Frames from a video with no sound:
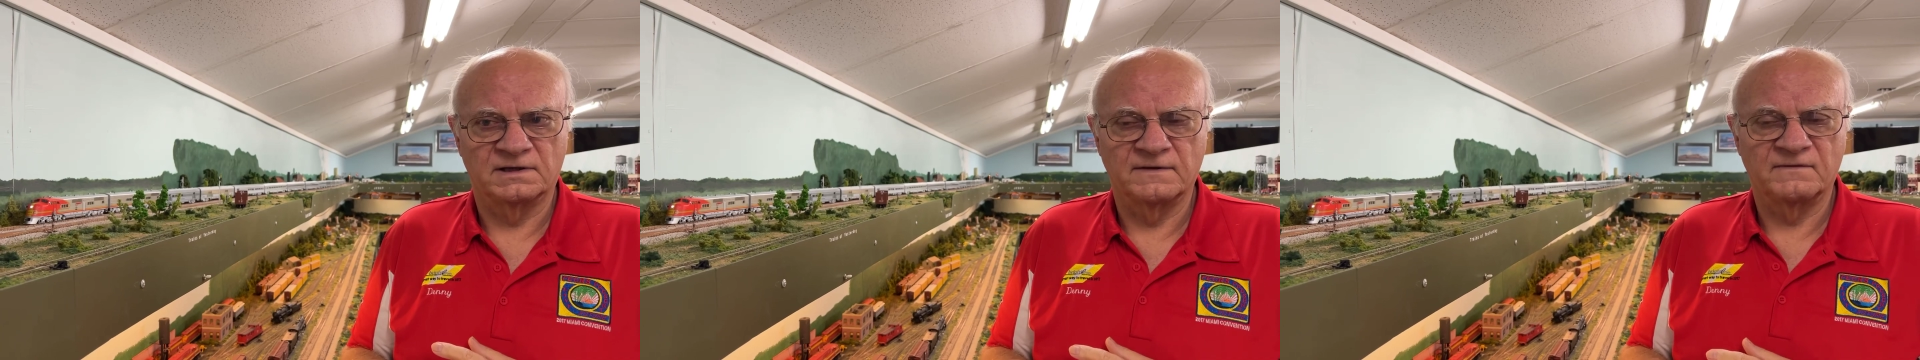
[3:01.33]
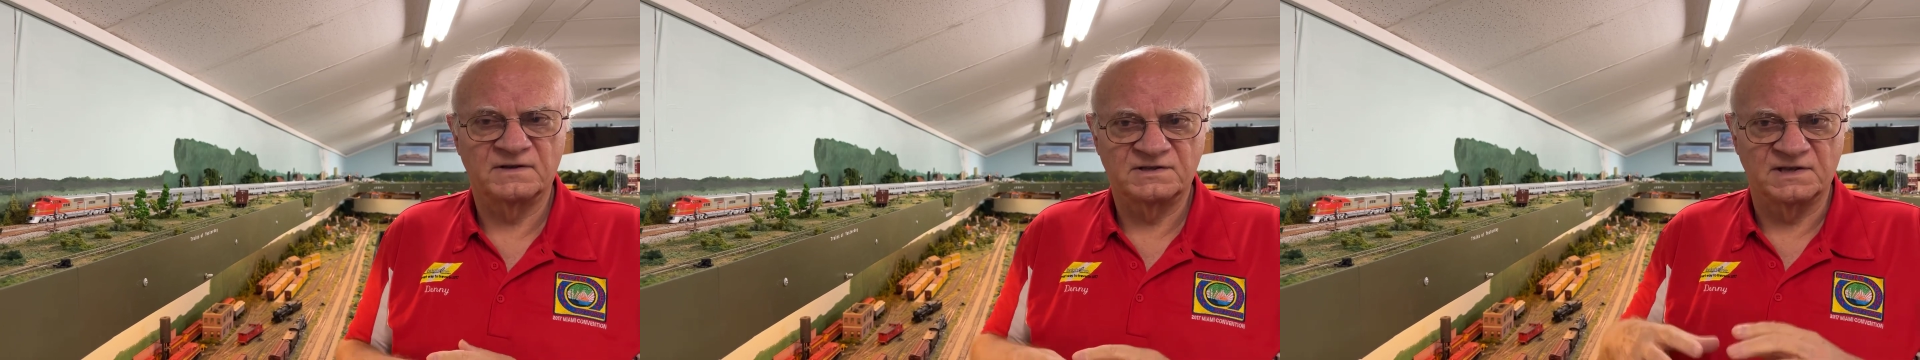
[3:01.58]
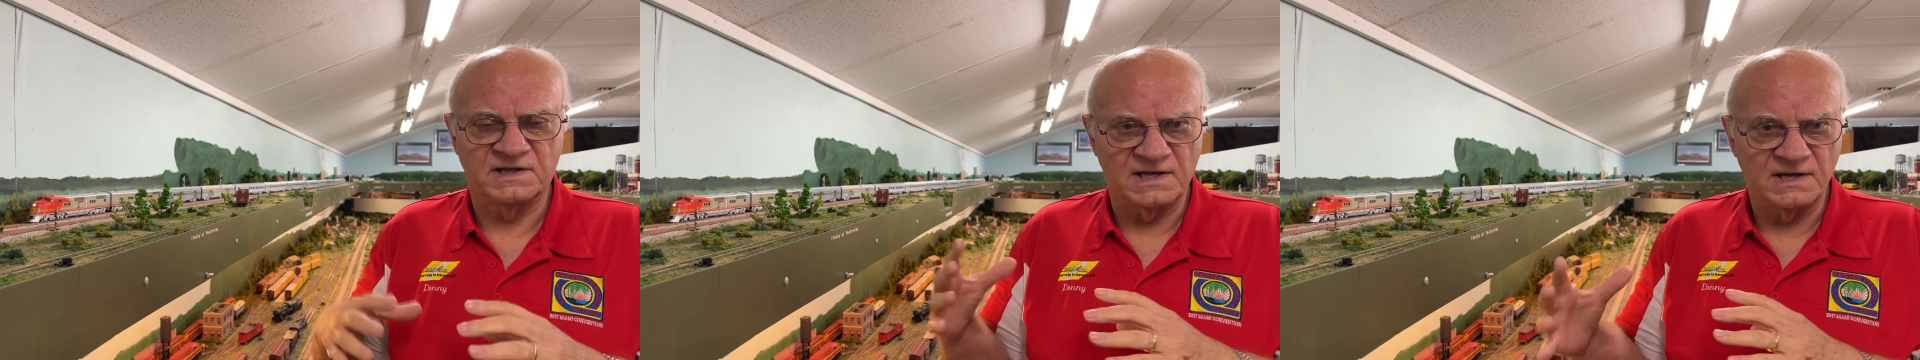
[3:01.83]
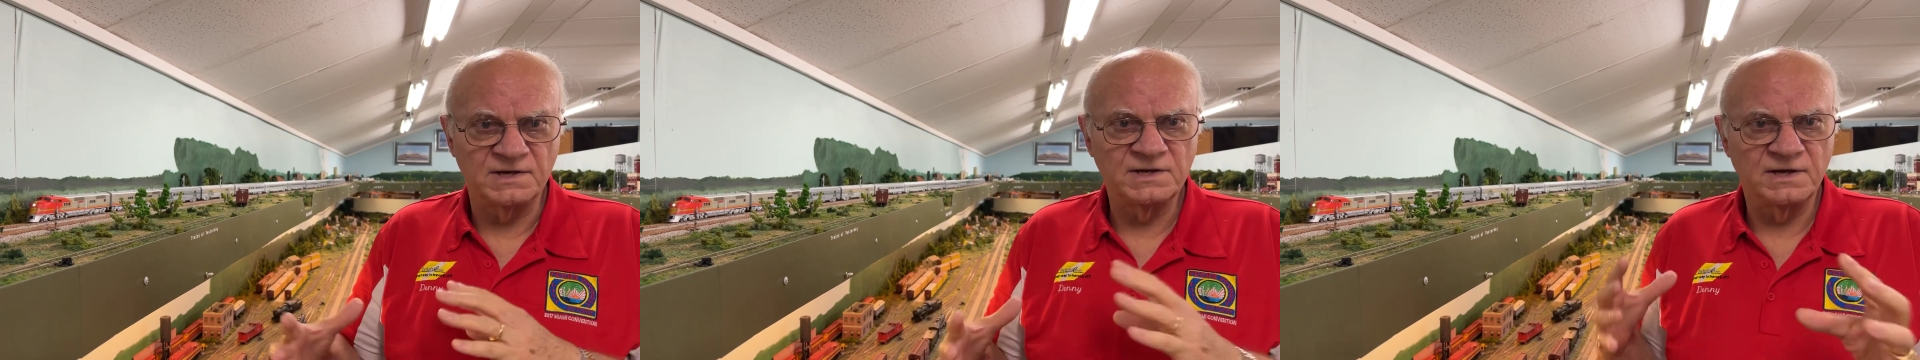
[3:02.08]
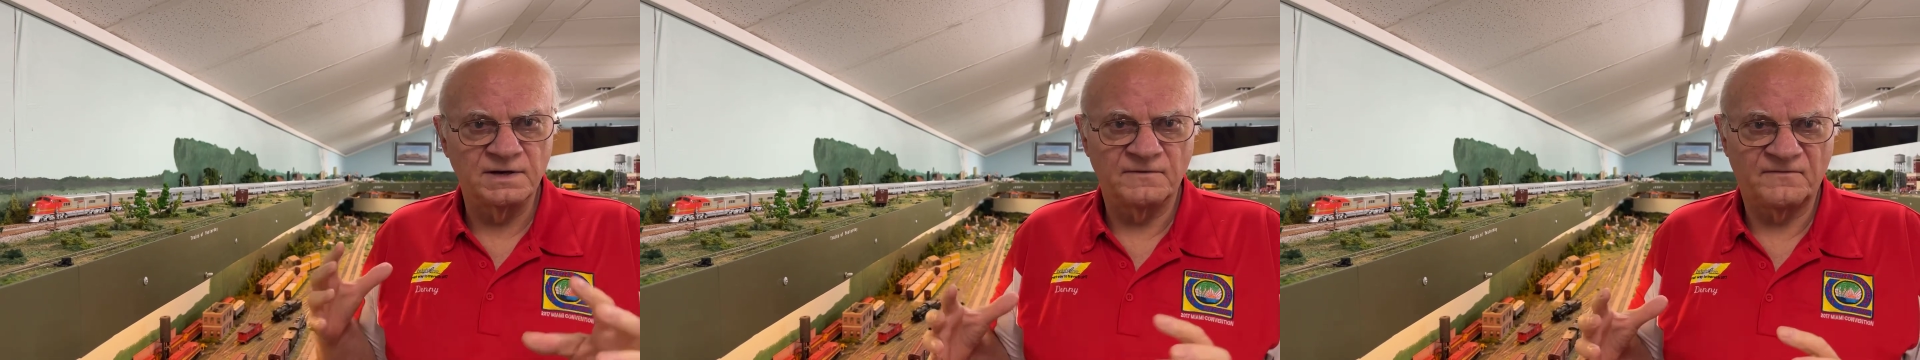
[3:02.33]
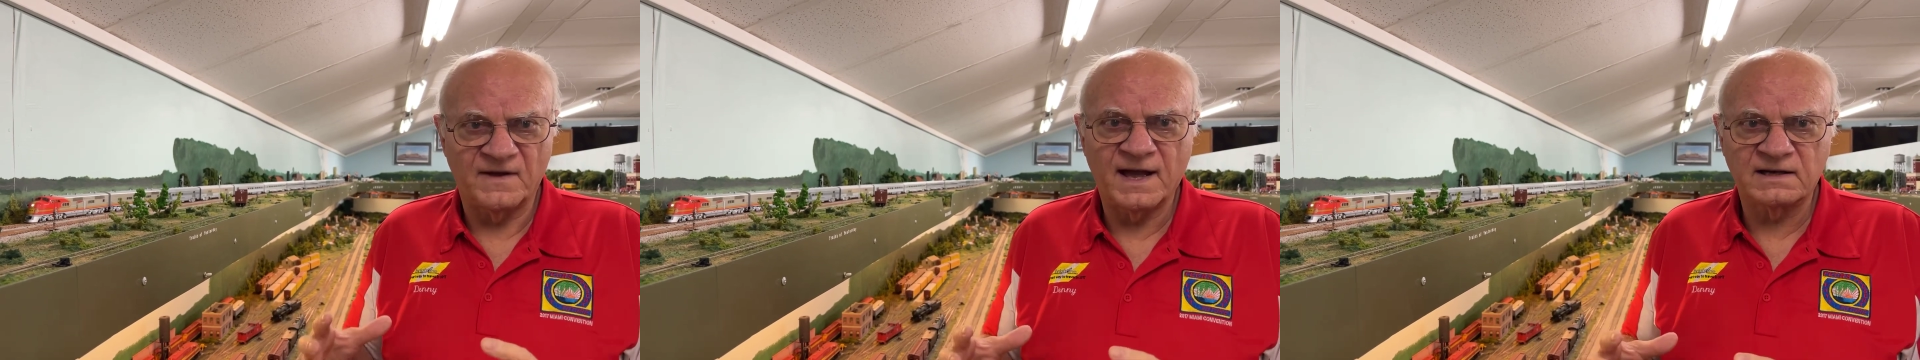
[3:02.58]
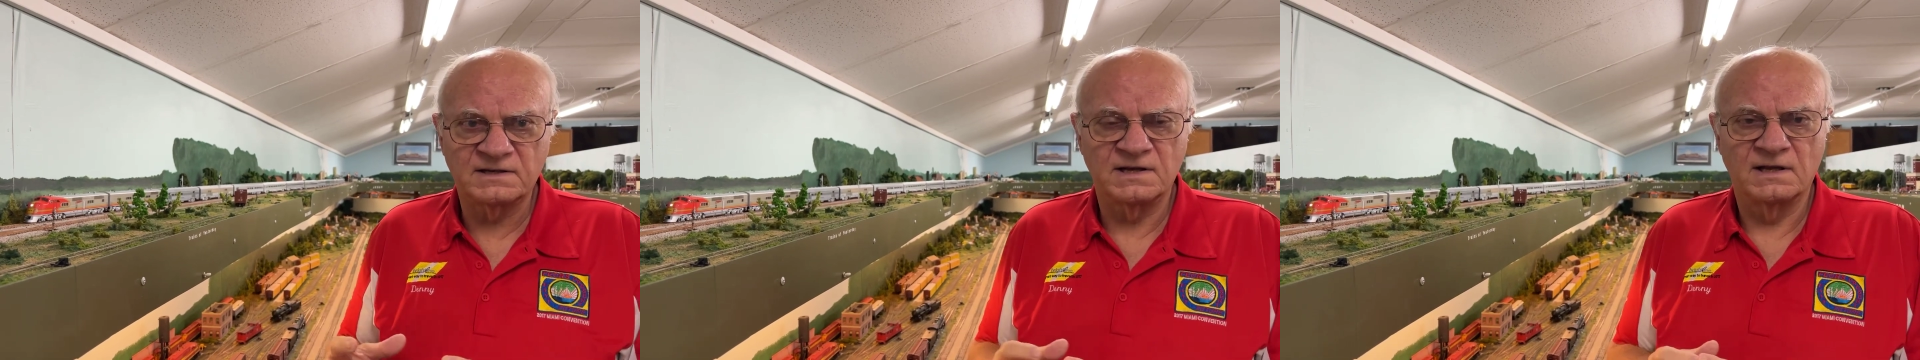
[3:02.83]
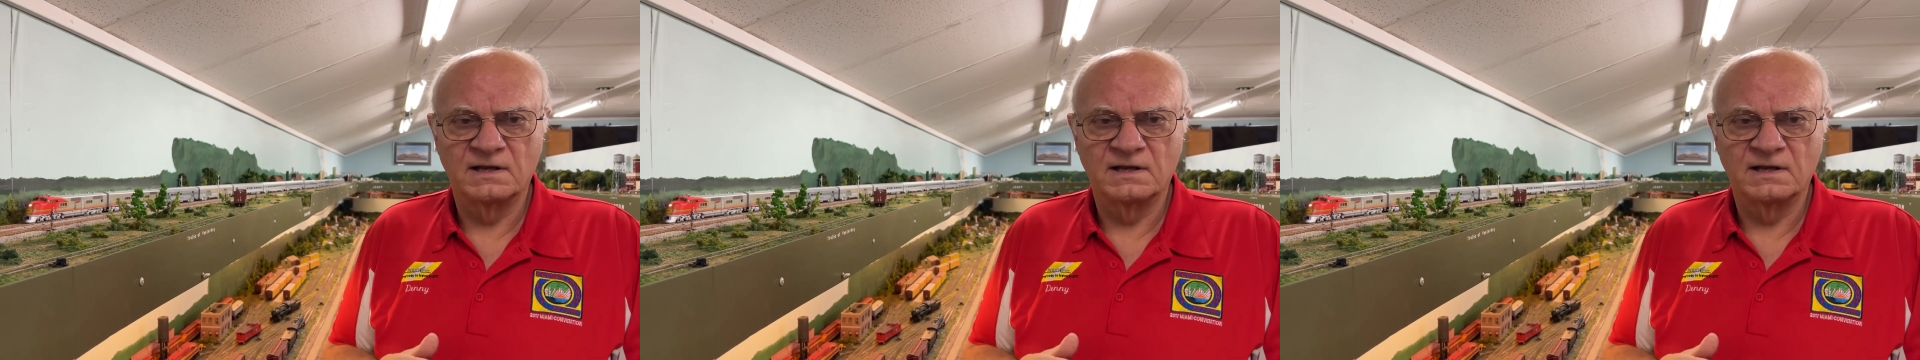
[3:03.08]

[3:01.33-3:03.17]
give it the Indian effect,